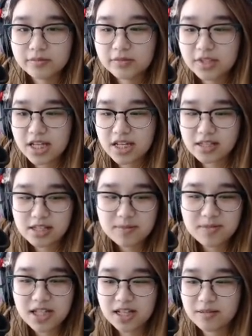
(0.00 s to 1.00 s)
Okay, sleep
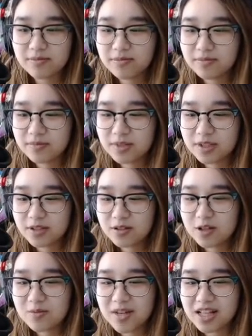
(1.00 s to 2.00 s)
time. Go
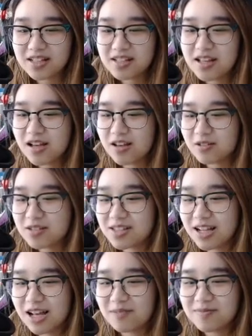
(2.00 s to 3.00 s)
to bed. No,
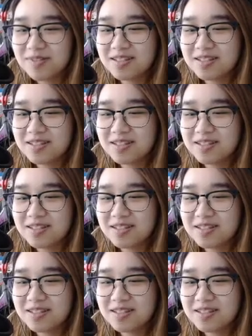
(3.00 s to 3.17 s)
stop.